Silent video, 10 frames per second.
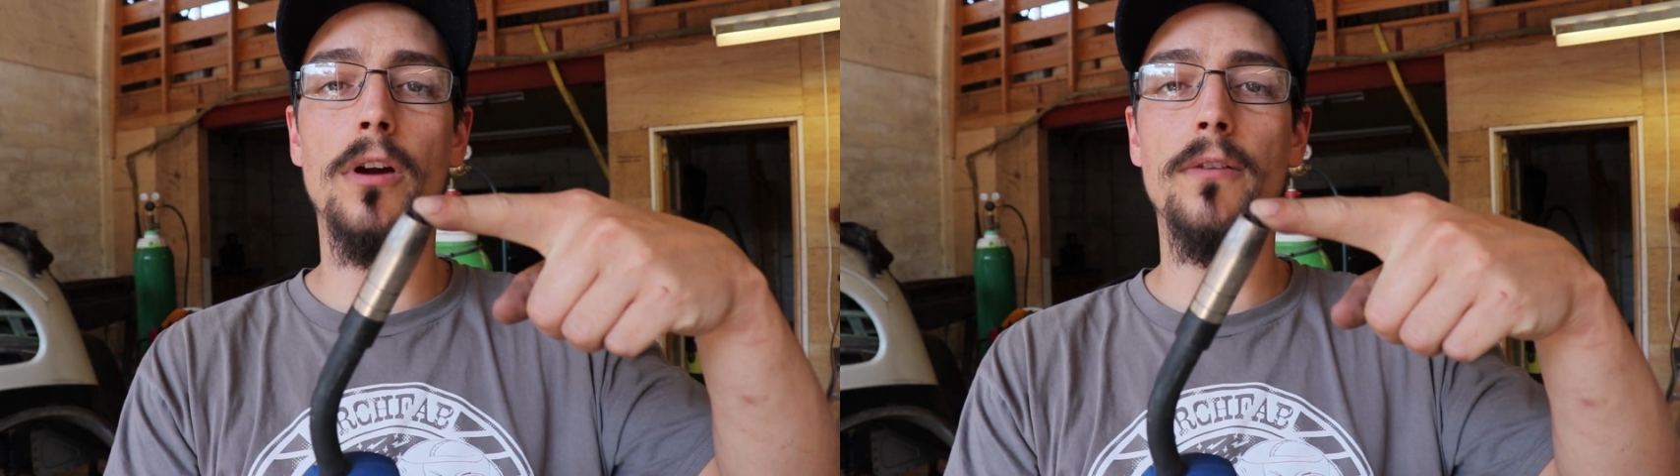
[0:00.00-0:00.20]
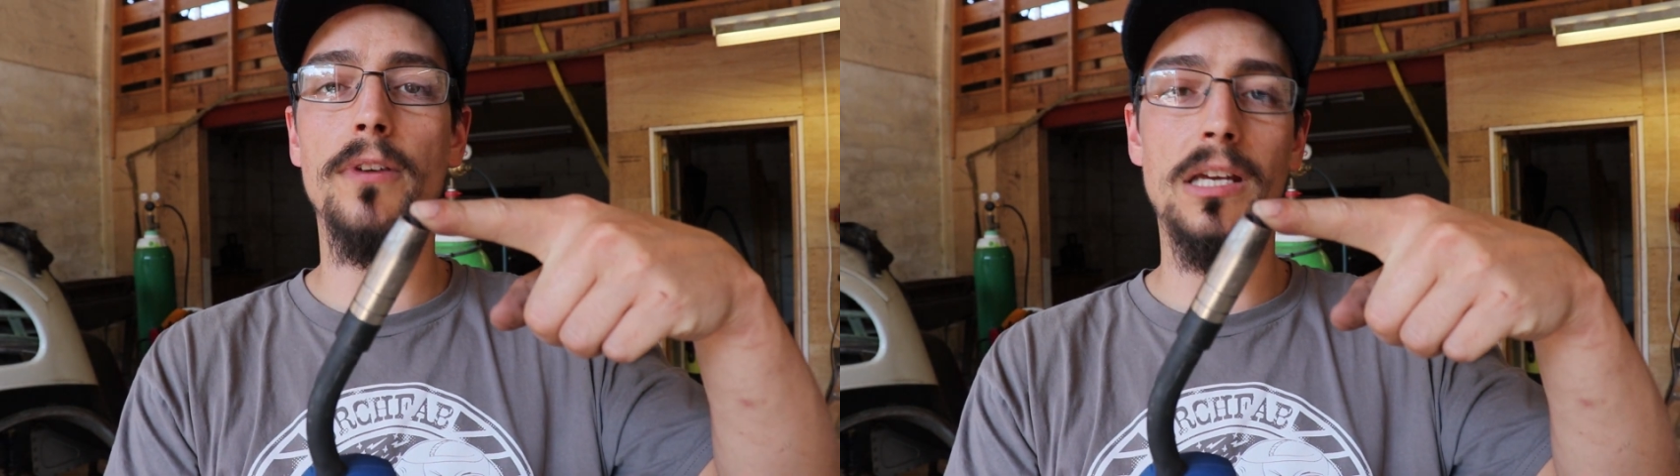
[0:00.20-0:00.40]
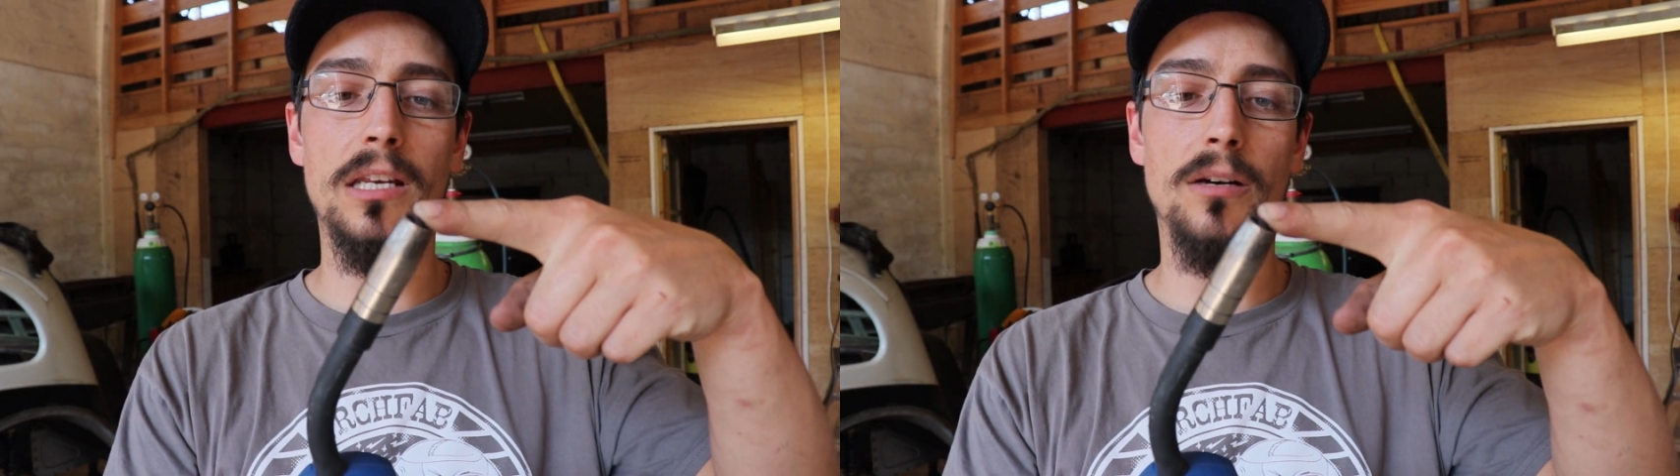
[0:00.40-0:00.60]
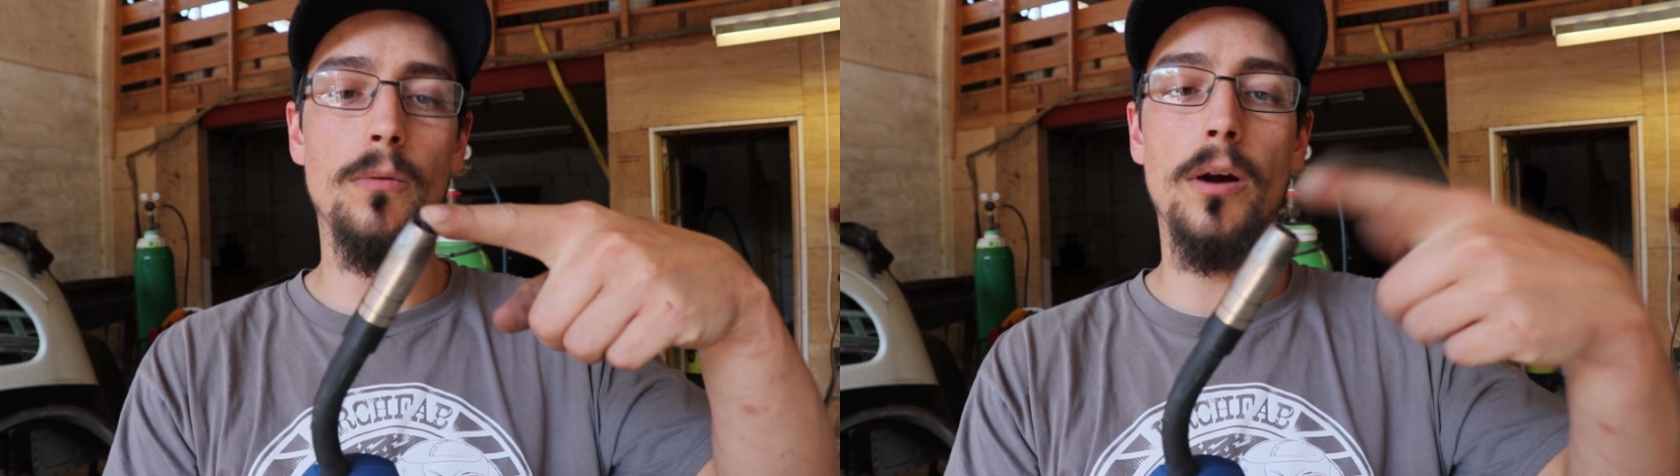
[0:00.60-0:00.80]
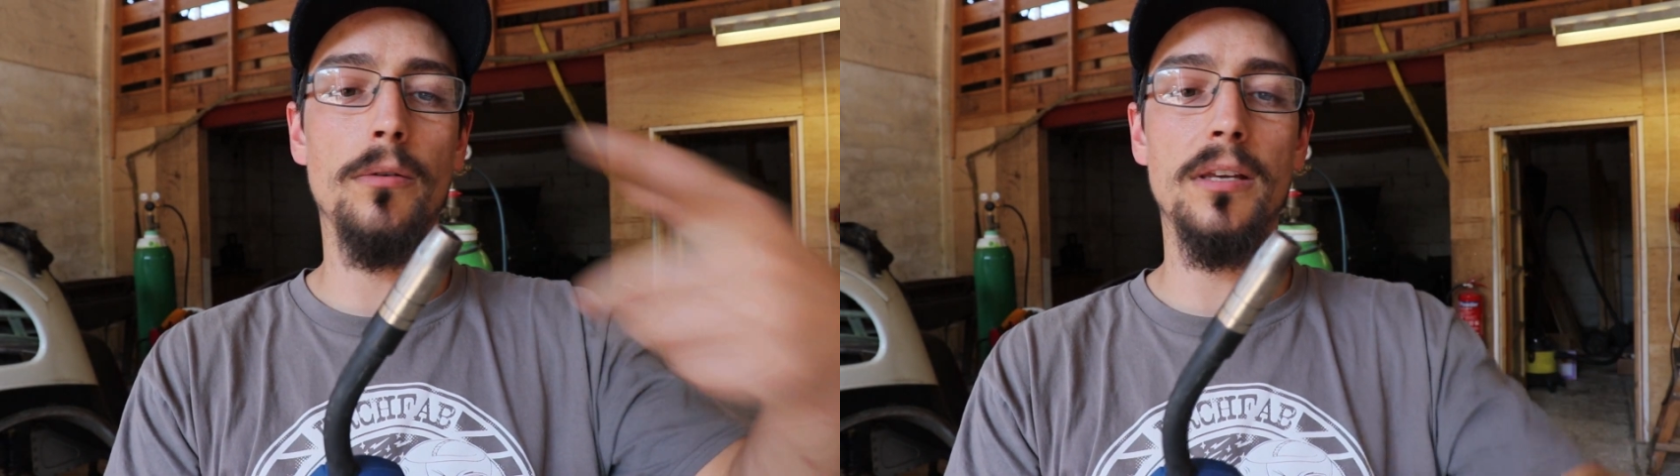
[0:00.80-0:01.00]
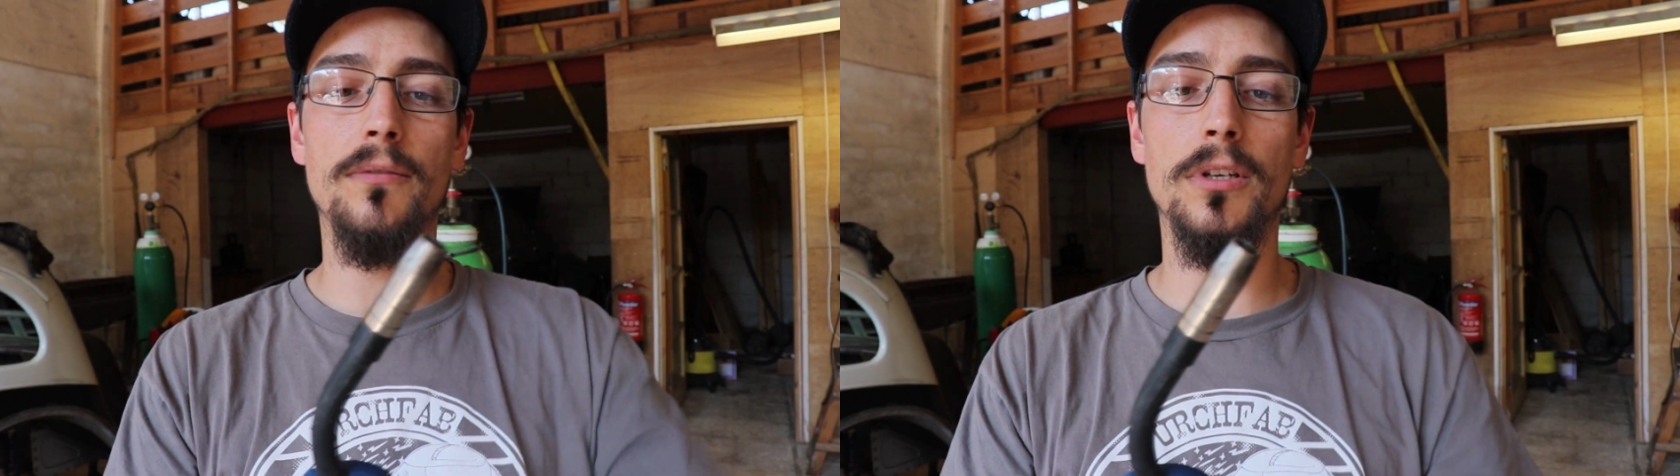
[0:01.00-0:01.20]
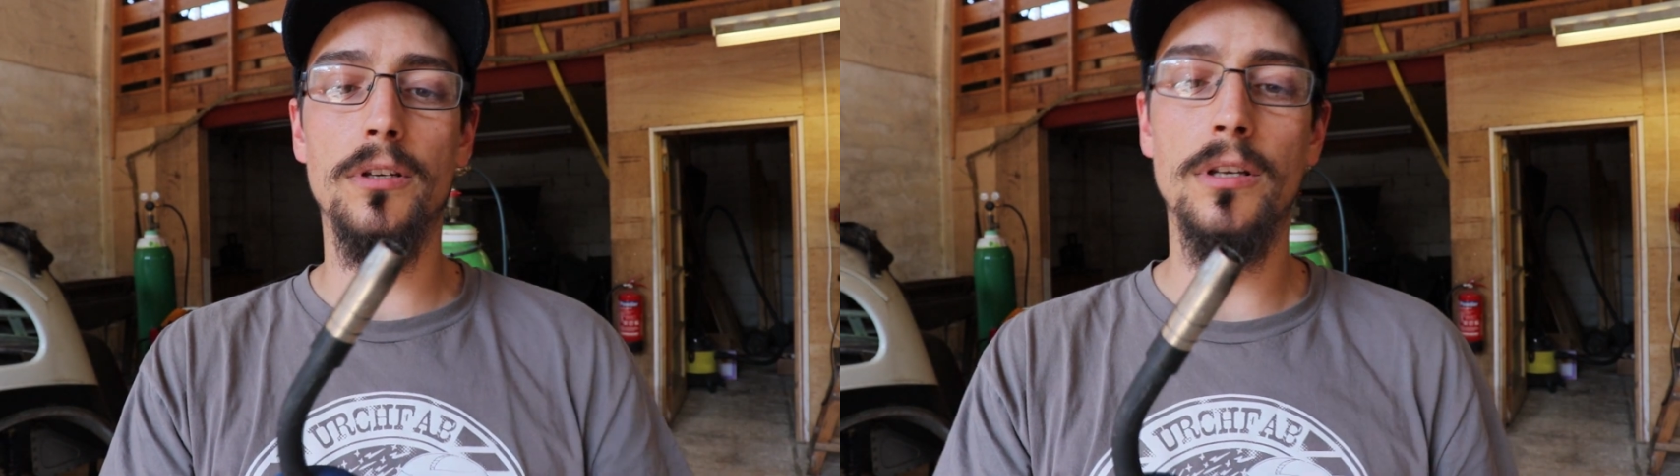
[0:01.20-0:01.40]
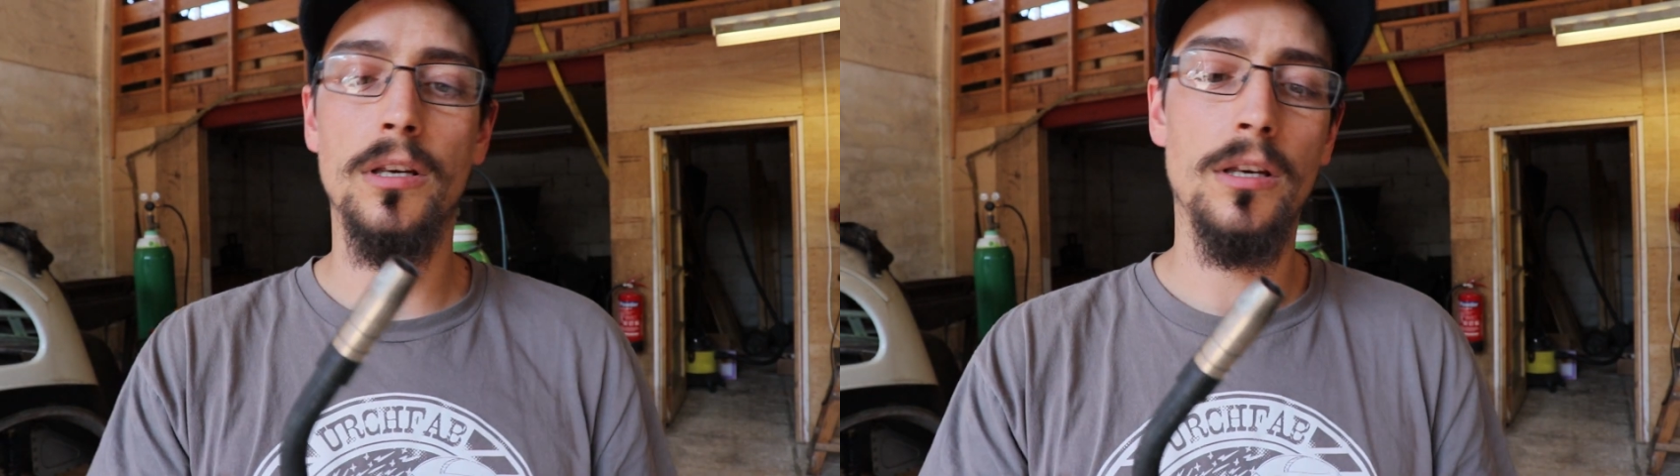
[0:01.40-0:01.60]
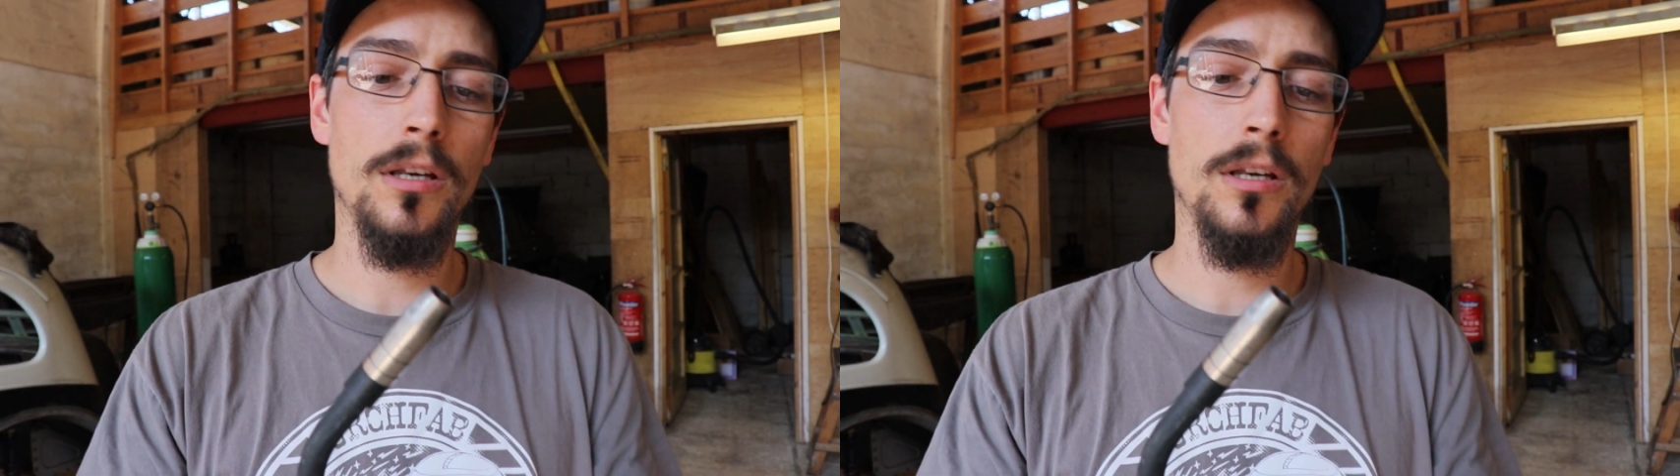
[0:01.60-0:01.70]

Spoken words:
over it and it won't even,